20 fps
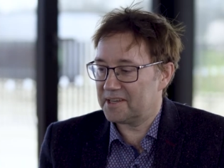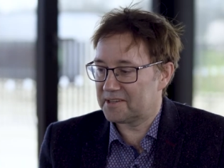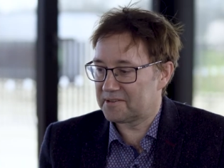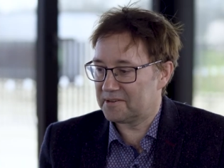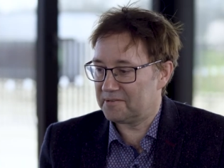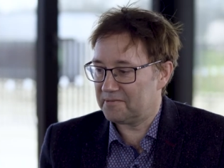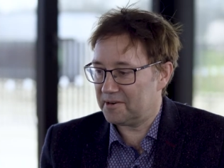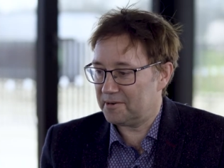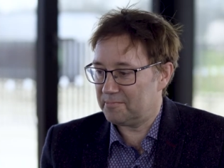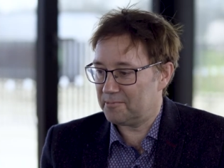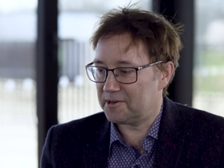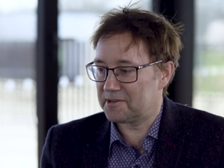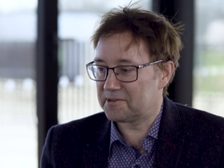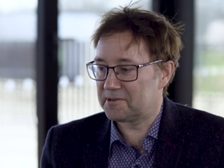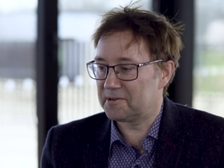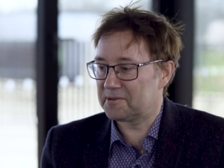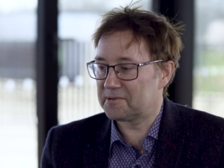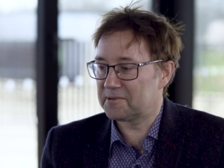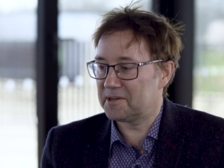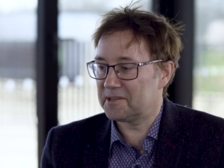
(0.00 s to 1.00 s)
Yes, so very much
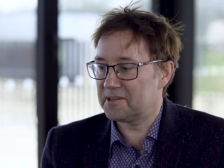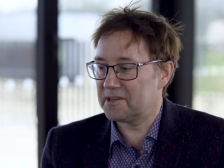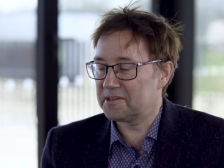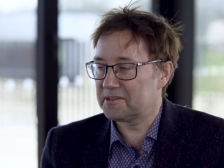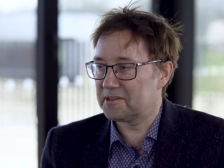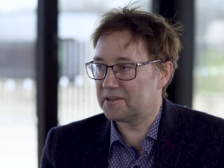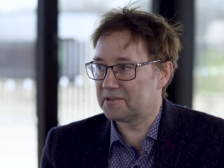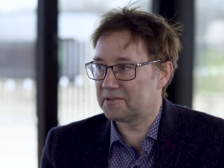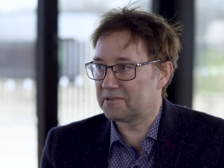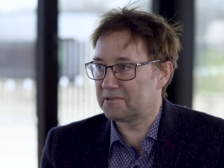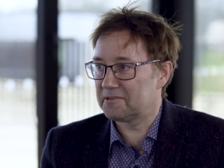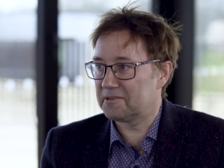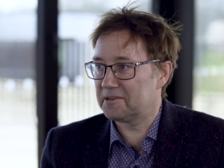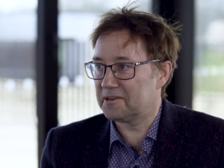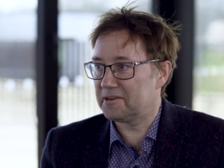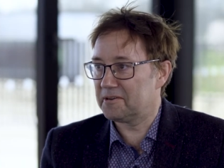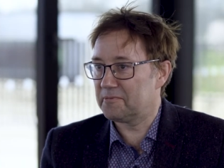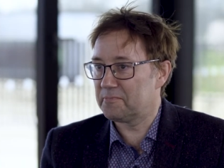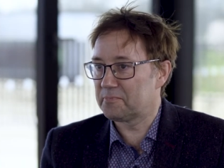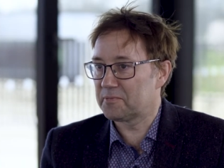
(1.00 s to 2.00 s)
so. So I think
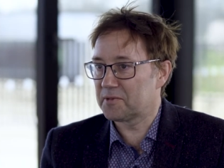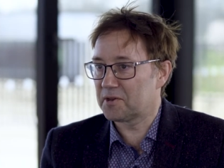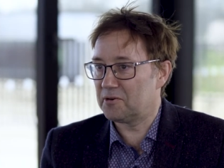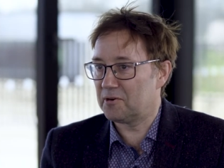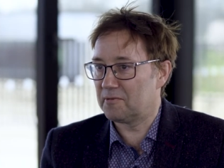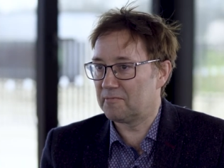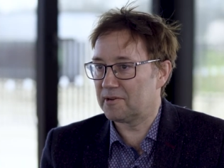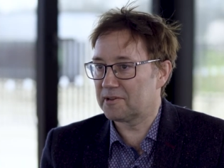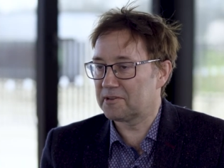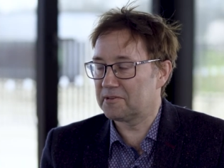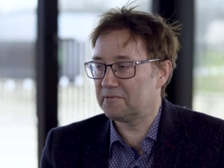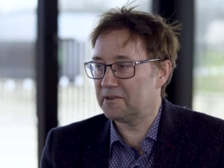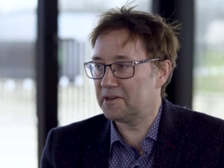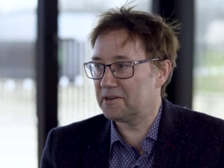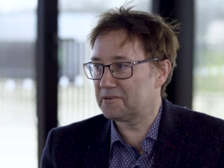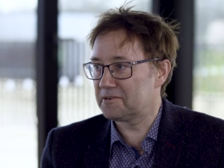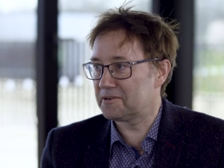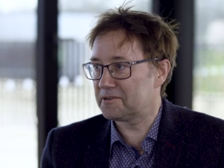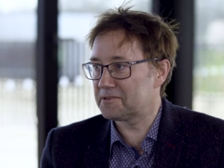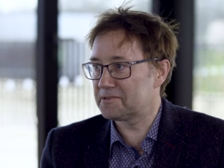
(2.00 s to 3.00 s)
that conflict of
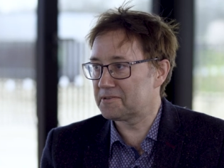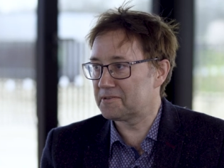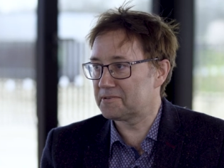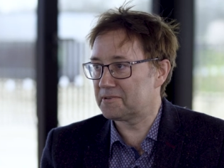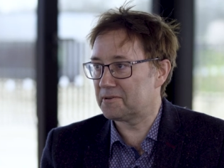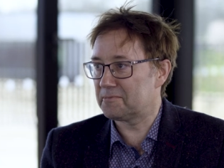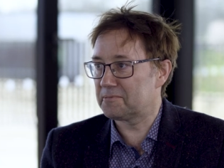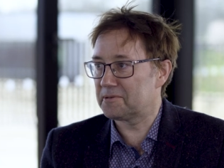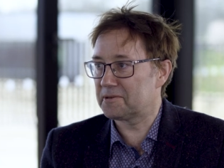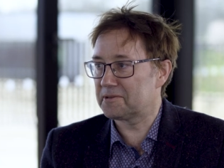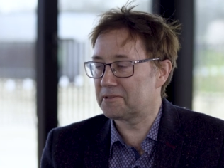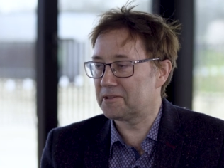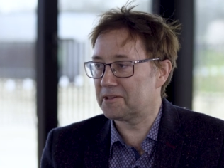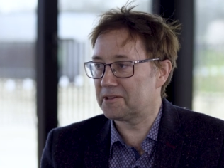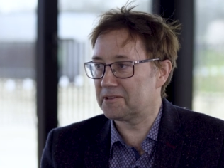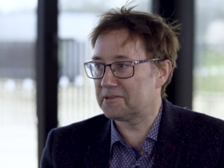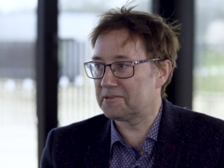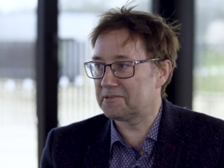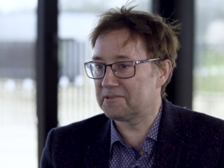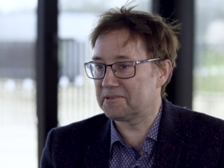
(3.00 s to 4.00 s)
interest is something
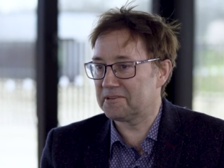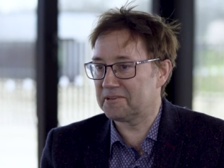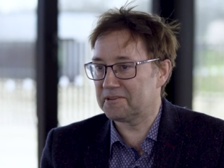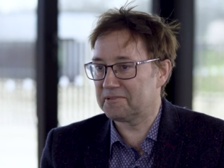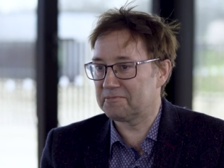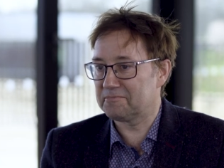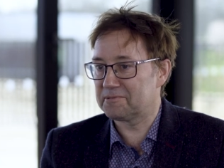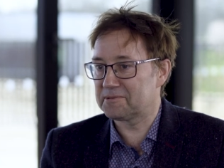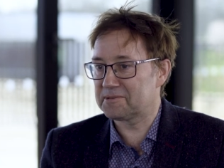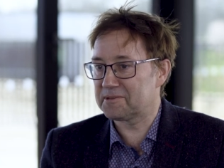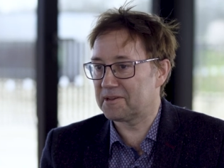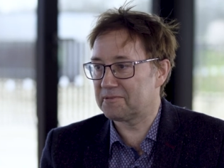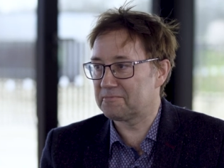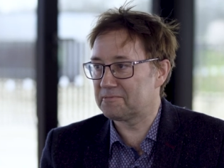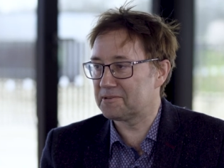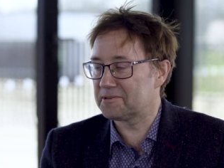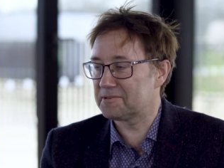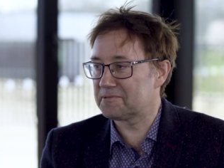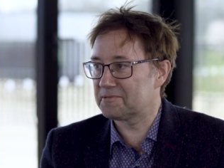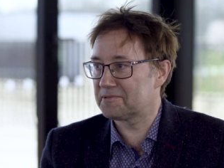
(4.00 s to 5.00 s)
that will stay
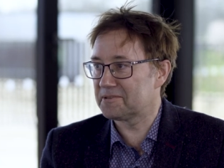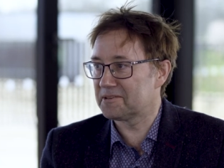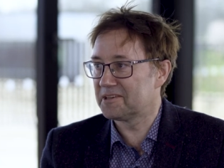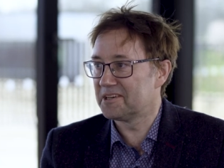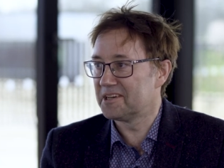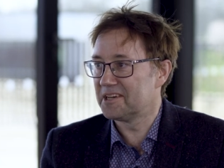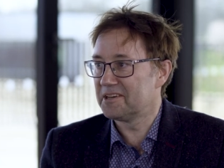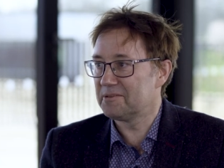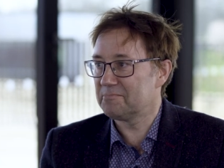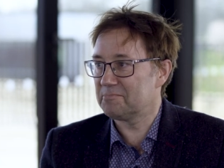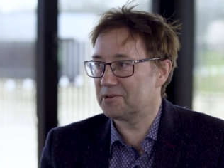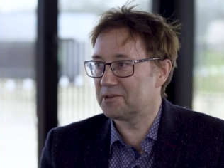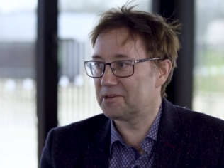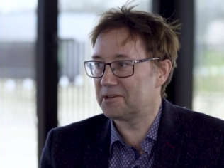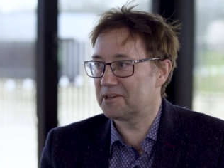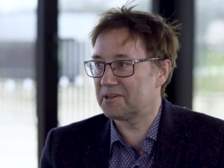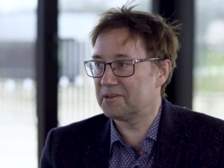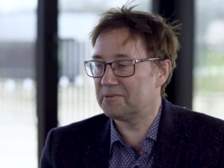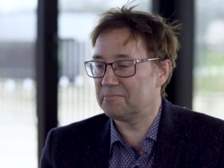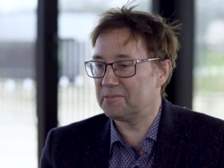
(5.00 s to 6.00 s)
with us, but
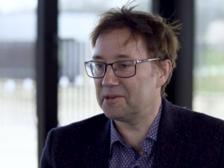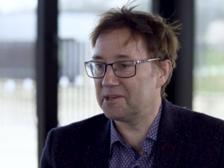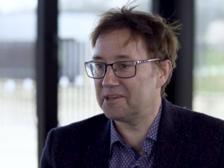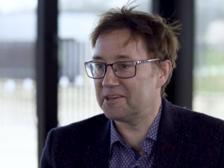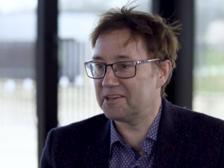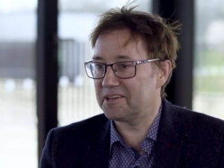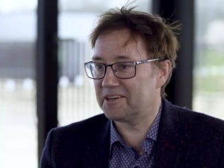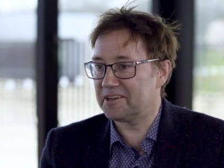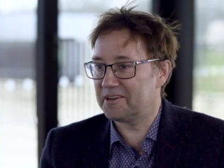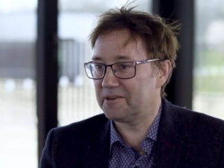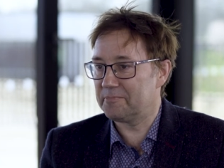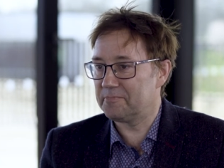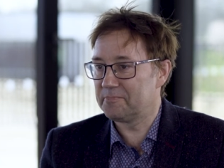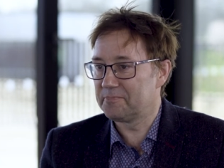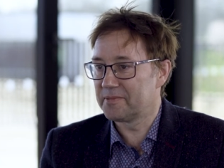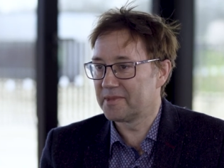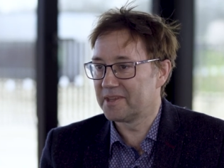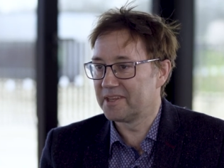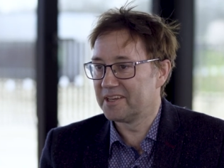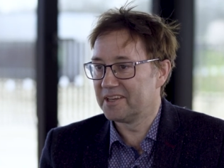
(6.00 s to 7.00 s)
it can be
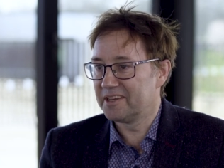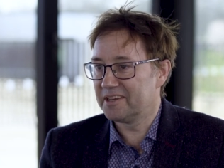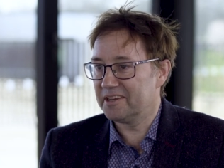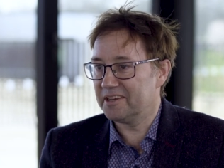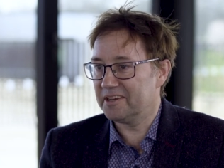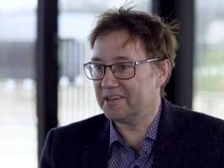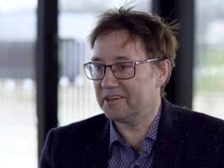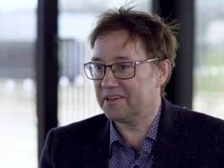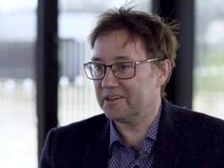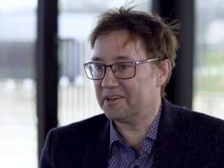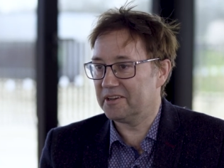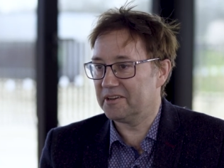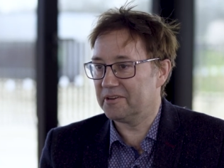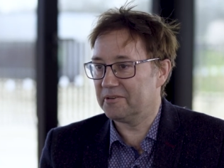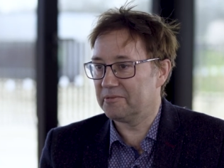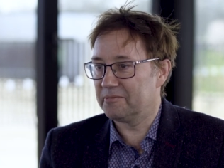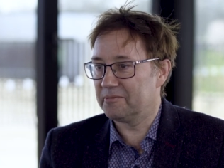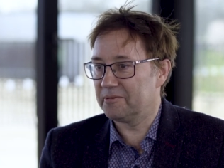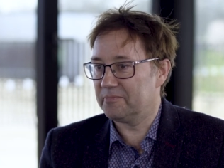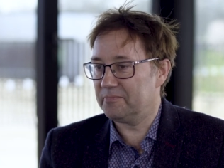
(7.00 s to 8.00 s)

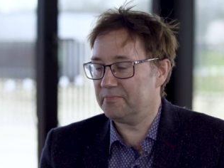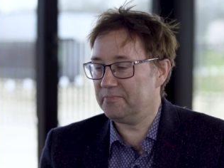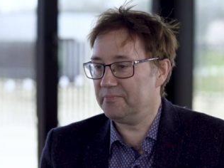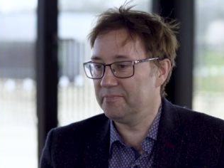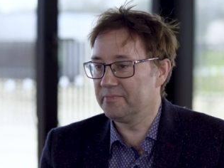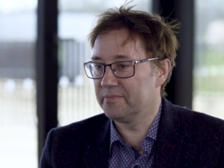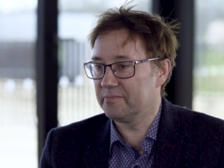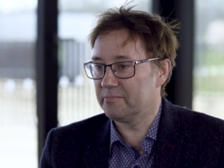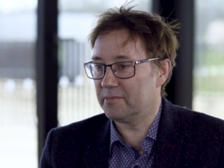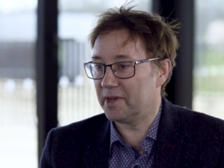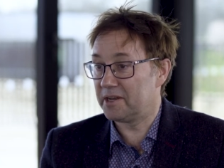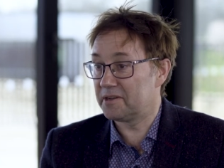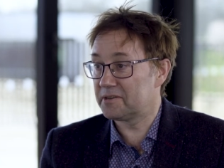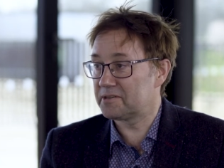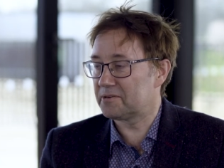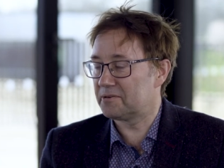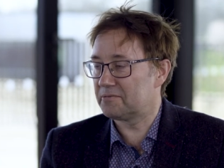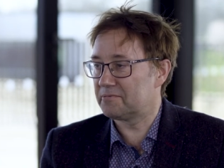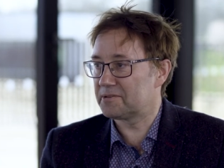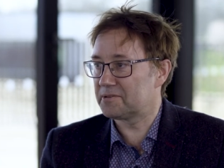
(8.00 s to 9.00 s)

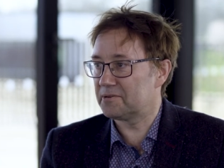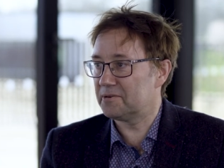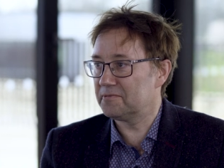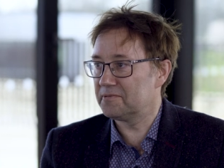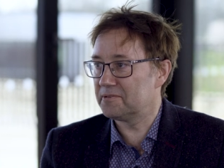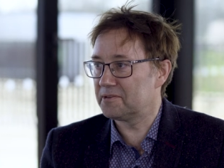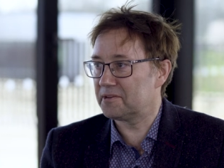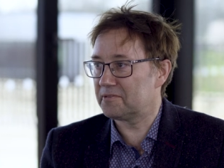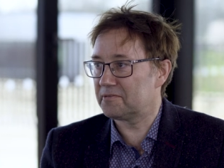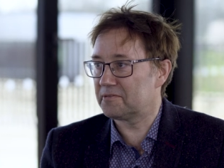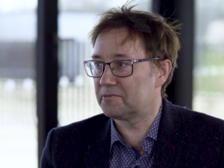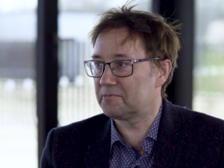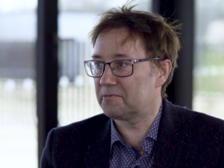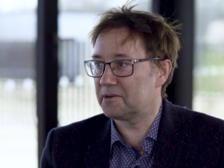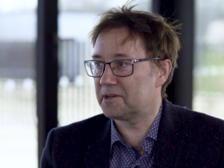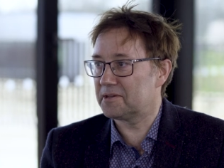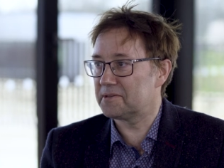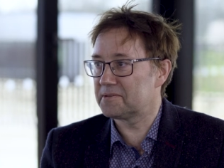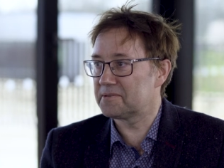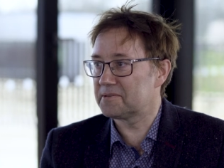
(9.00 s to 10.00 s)
managed or resolved in different
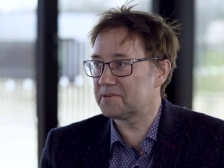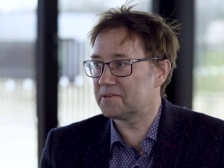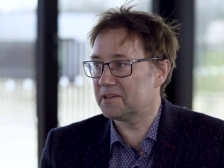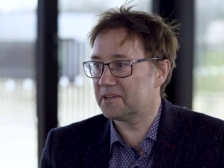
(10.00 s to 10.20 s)
ways.